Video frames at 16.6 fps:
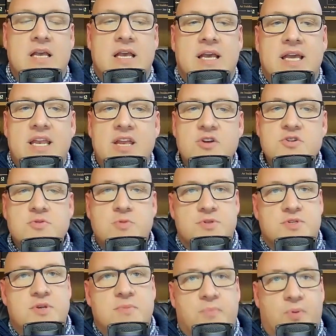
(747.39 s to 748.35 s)
And here's
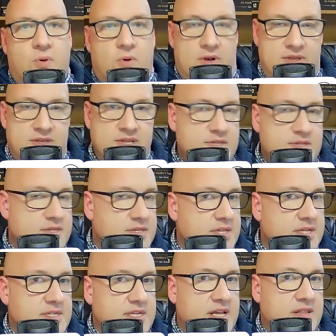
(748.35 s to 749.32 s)
what's important this is
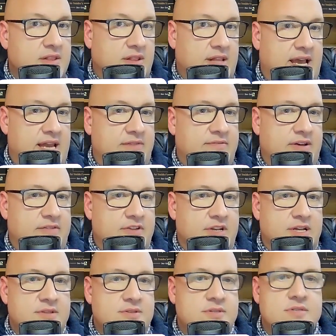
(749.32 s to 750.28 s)
the 10th line of
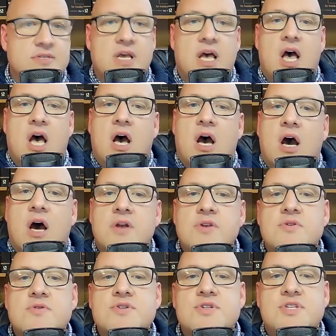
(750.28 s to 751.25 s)
evidence.
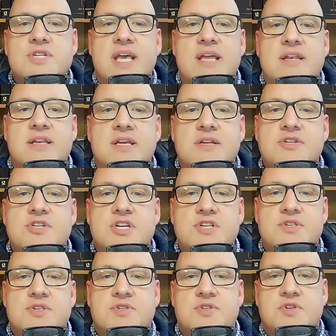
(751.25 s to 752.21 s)
Understanding
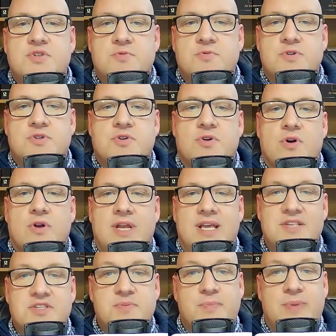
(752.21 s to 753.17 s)
Jesus' return
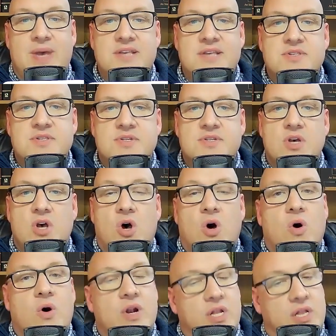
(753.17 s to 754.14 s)
is based
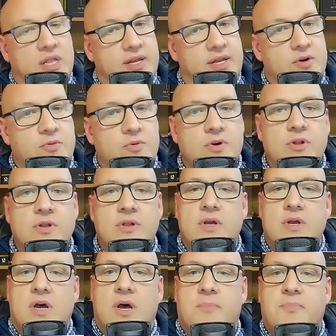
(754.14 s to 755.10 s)
on a literal
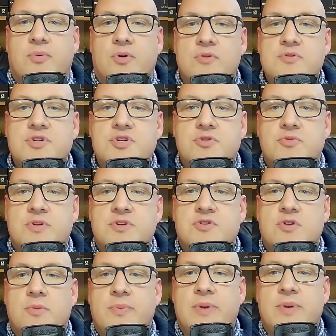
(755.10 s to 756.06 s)
approach to
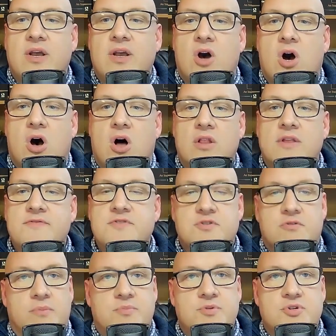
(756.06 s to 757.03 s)
interpreting all of
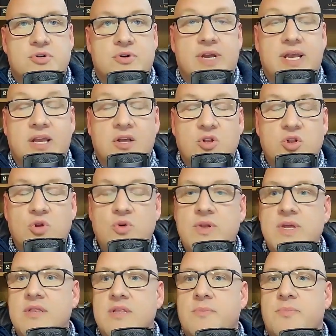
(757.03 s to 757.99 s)
Scripture,
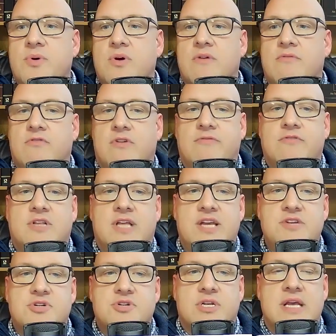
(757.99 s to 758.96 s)
including the book of
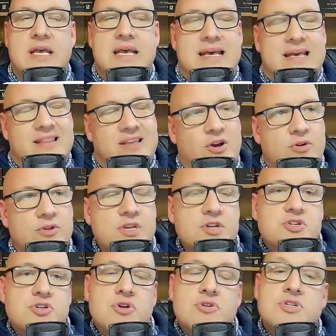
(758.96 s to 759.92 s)
Revelation. The early
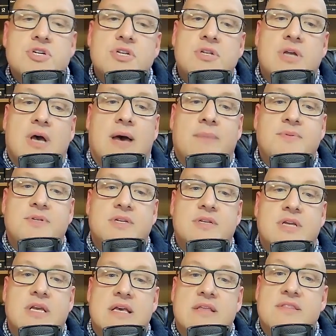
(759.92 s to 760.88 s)
church
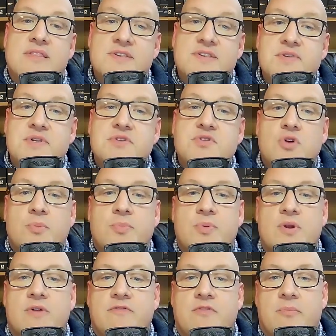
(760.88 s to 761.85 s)
adopted this
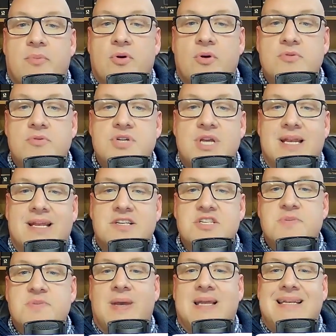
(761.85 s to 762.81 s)
interpretive approach and
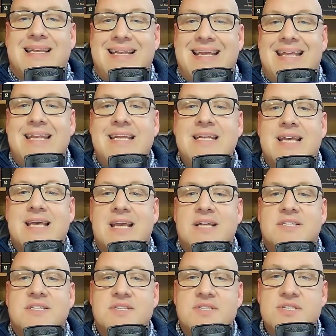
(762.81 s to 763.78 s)
expected any day
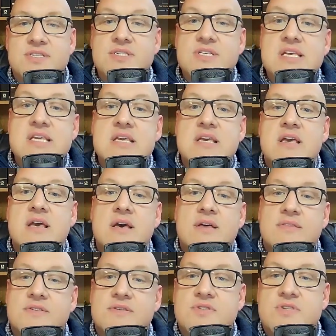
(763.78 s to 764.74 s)
to see
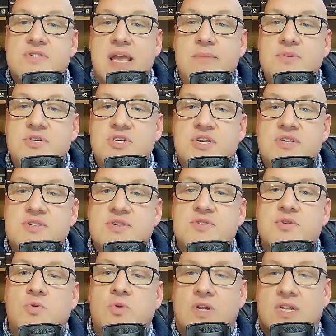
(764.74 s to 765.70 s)
the same Jesus
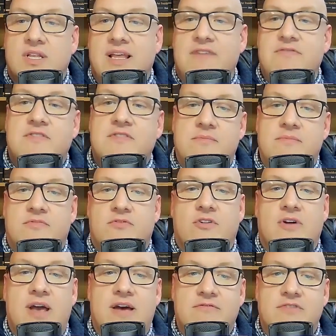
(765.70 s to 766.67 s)
who had left them
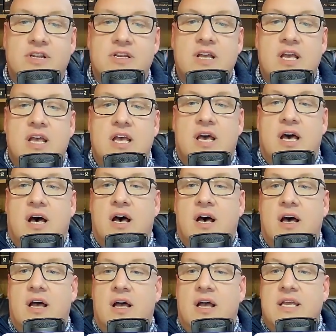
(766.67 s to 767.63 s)
for heaven uh,
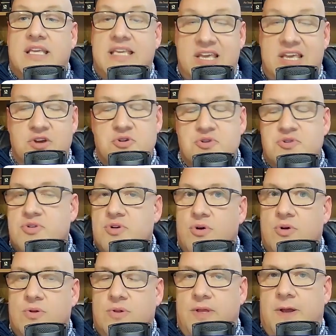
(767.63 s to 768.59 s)
years
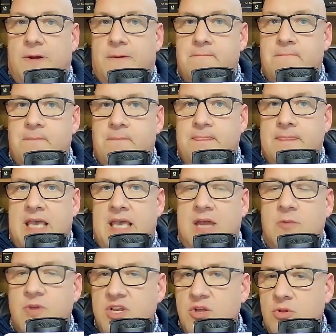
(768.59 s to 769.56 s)
earlier.
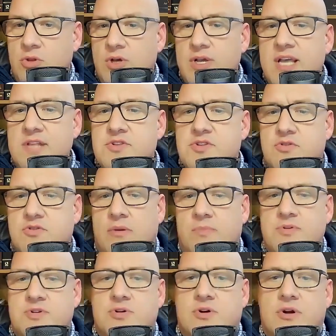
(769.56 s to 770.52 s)
And when you look at
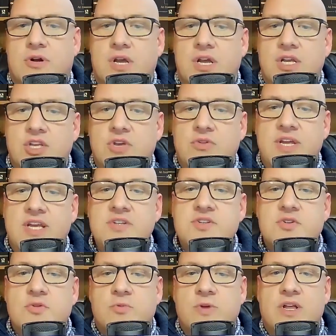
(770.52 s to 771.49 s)
Scripture, you need
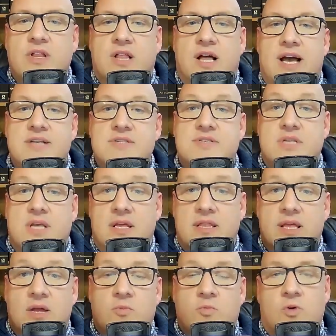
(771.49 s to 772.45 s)
to realize
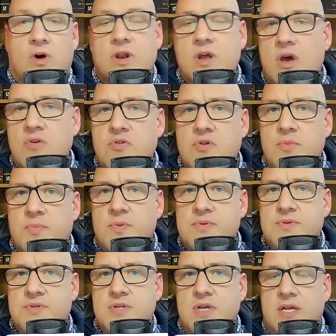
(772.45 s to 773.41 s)
that
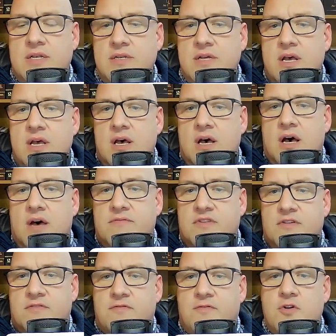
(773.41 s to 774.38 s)
100% of
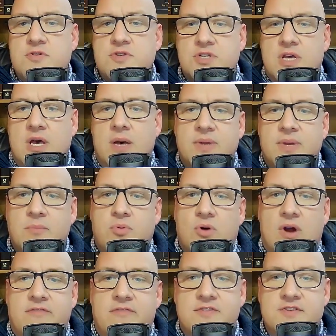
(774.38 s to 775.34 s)
the first coming
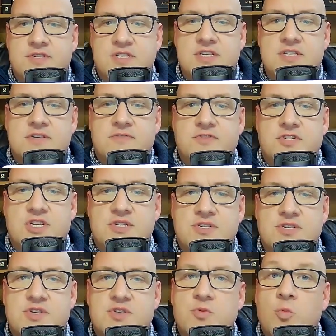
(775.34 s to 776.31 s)
prophecies of
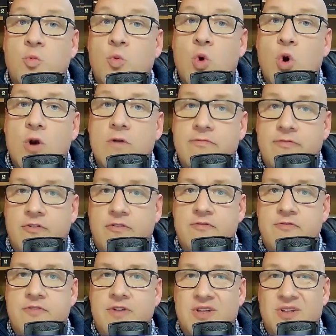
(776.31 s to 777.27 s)
Jesus were
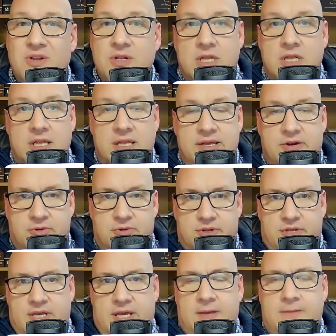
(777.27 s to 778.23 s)
fulfilled
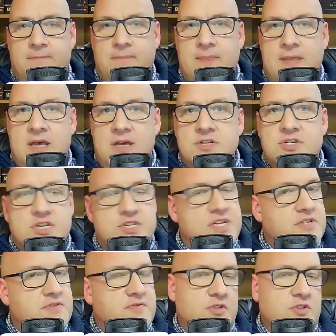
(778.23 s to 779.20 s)
literally. Just
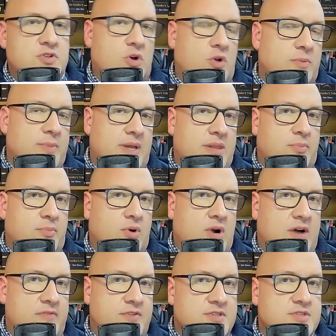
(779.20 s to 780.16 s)
as foretold by the
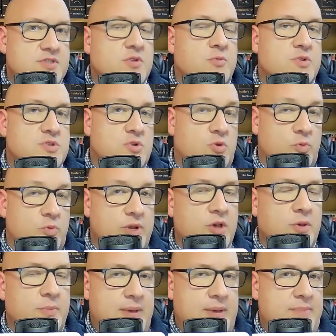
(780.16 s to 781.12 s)
prophets, there was a
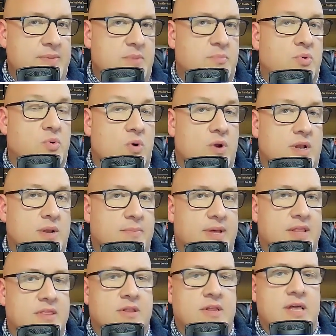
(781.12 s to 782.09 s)
real baby born in
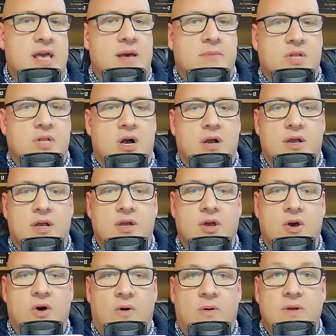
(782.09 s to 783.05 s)
Bethlehem long
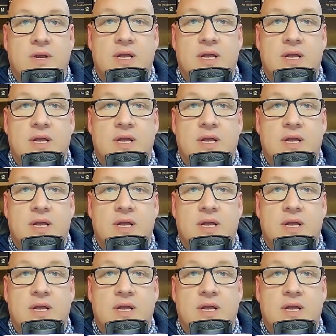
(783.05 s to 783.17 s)
ago.